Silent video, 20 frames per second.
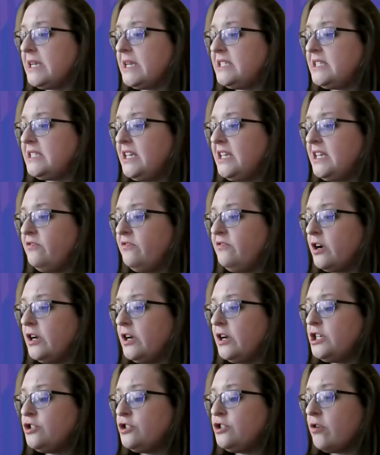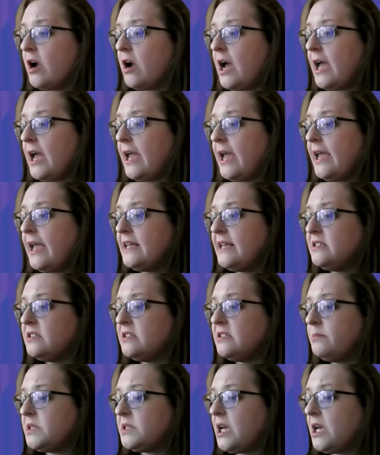skin very dry, and
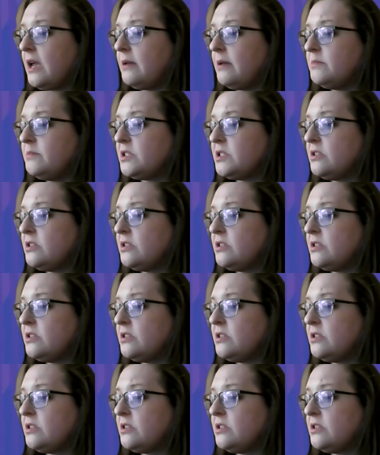sometimes